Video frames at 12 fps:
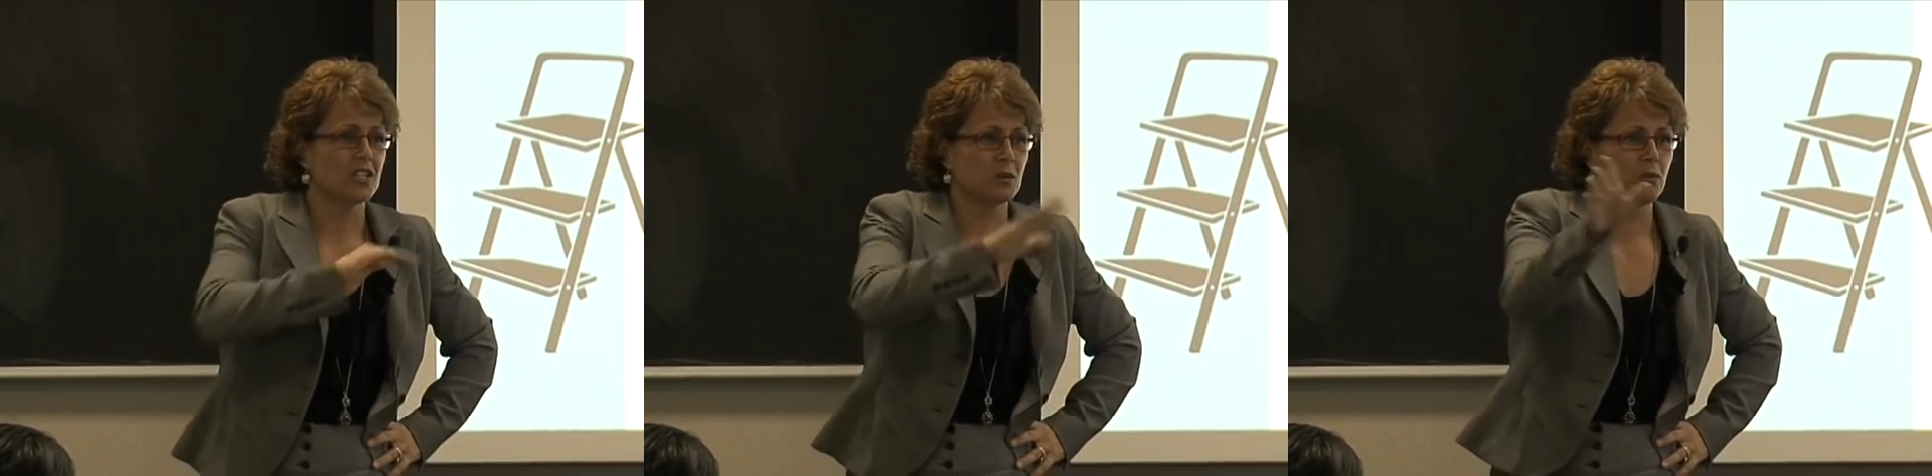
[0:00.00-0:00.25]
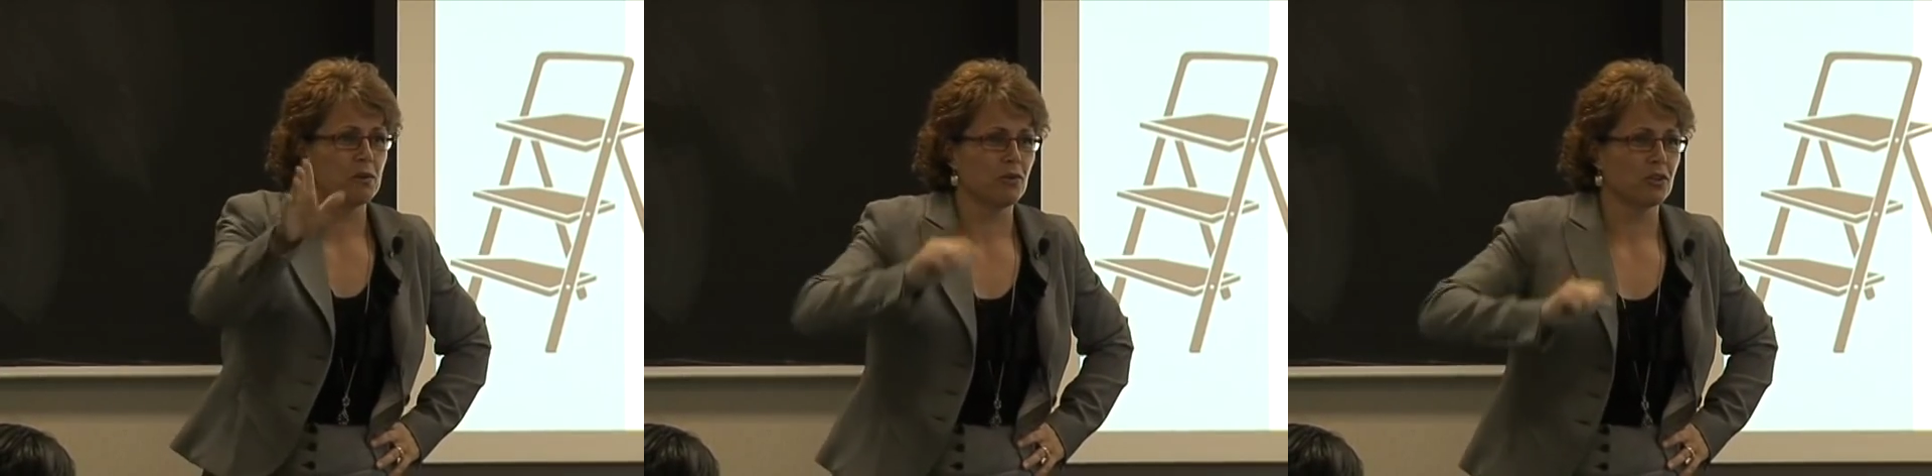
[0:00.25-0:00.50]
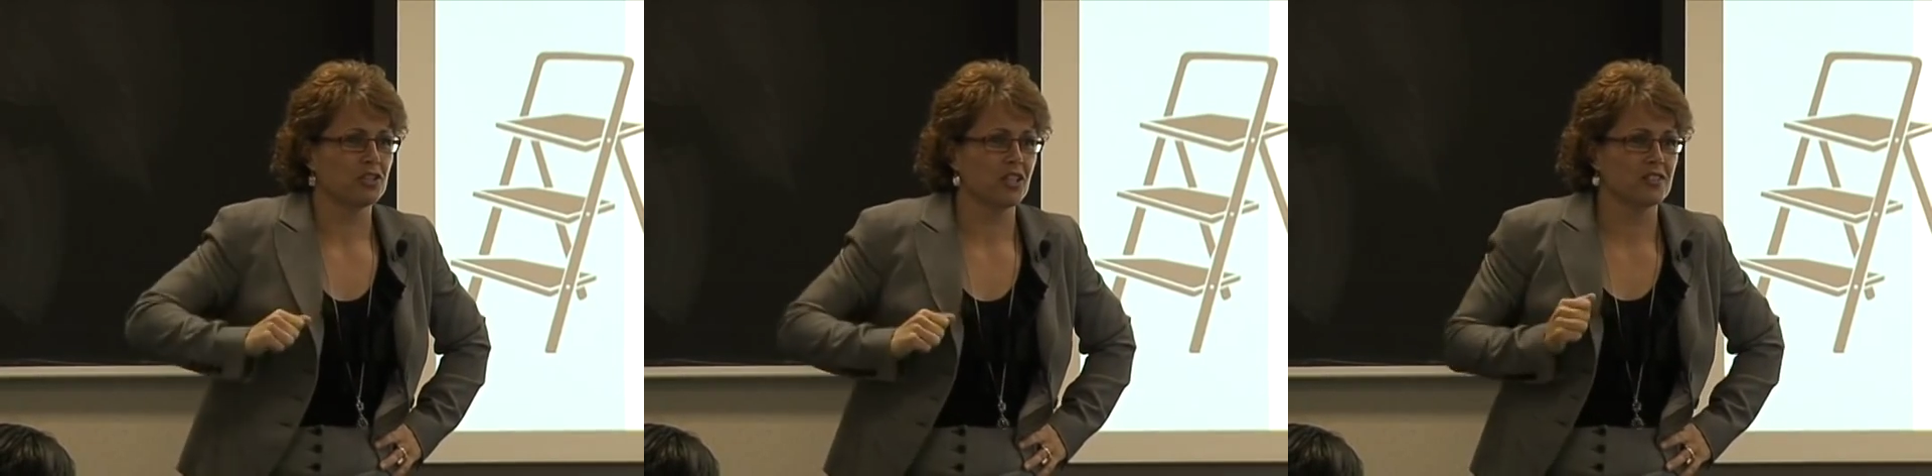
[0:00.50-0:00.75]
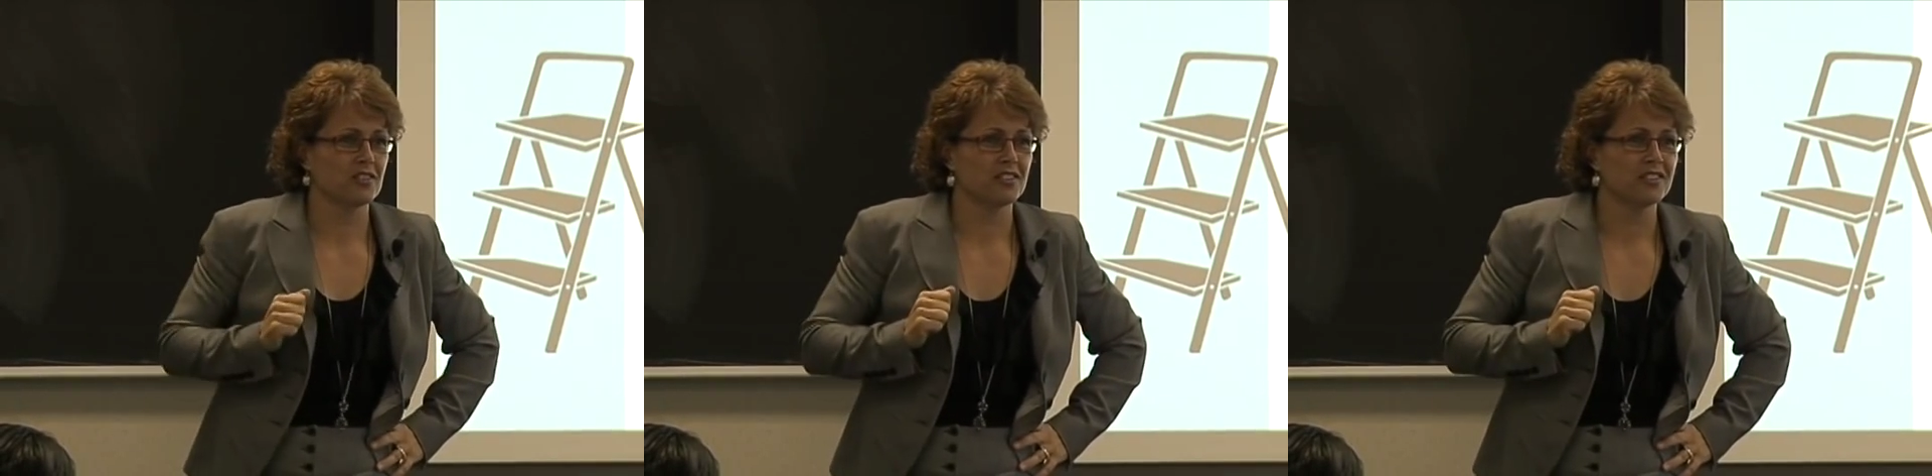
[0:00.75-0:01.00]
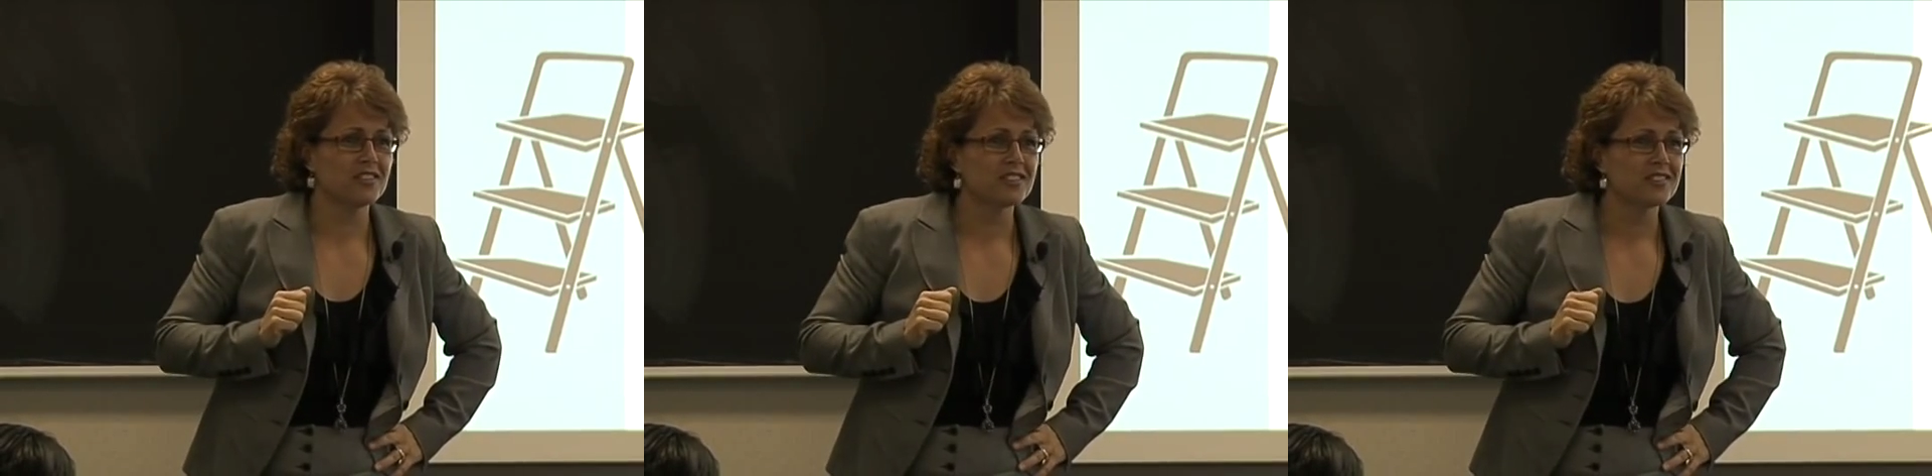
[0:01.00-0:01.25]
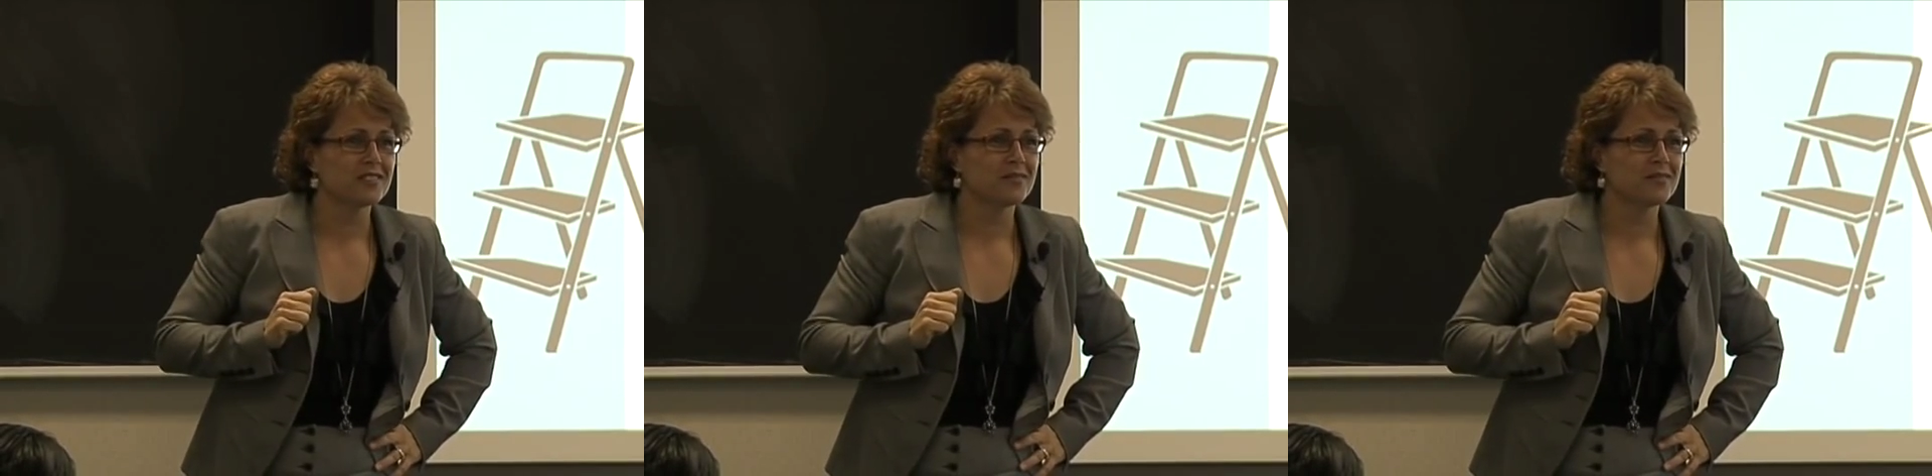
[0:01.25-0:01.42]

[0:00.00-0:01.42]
Supreme Court justices,